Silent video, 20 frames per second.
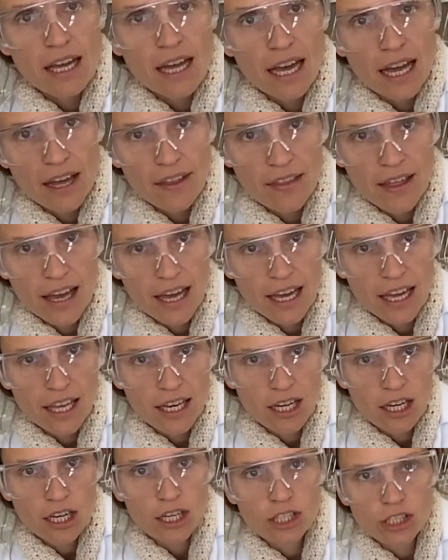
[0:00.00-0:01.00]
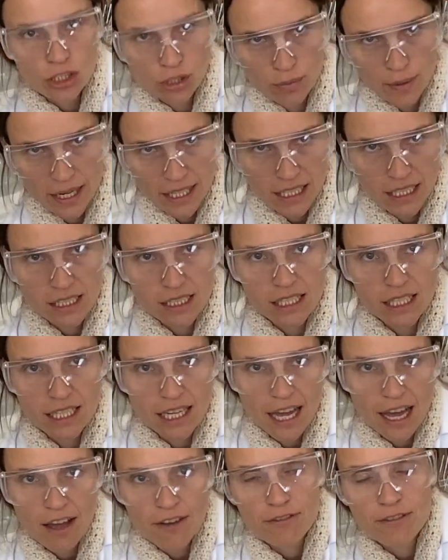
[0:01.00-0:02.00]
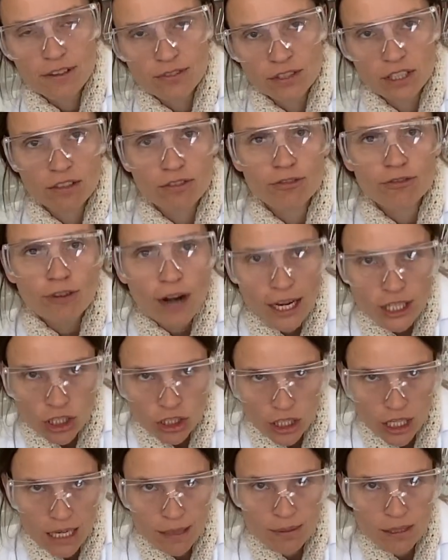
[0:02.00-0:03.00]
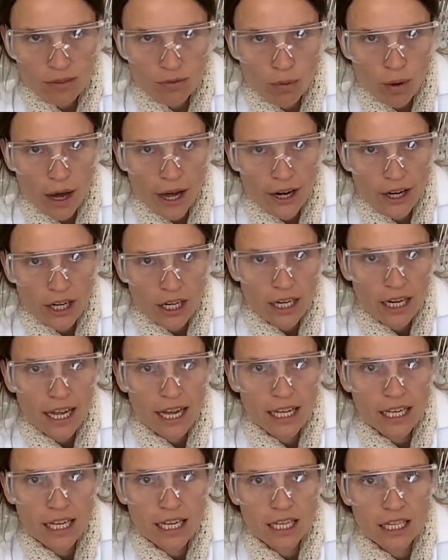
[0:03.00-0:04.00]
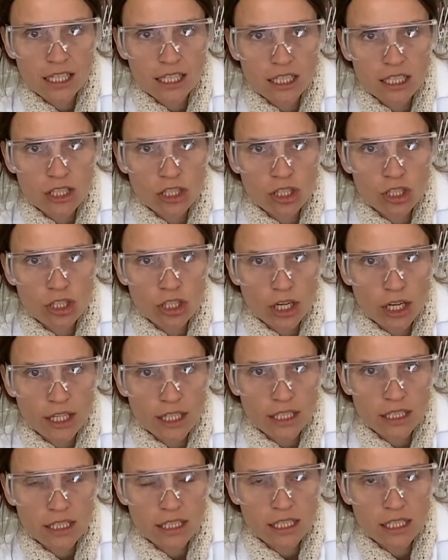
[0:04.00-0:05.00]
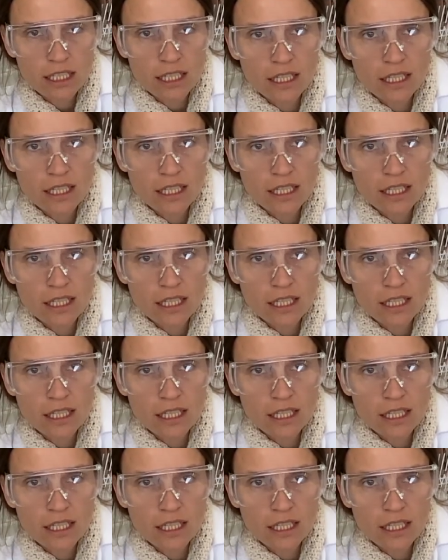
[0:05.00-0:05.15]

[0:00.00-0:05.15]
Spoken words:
And then you're ready to get 50 fresh grams of water and start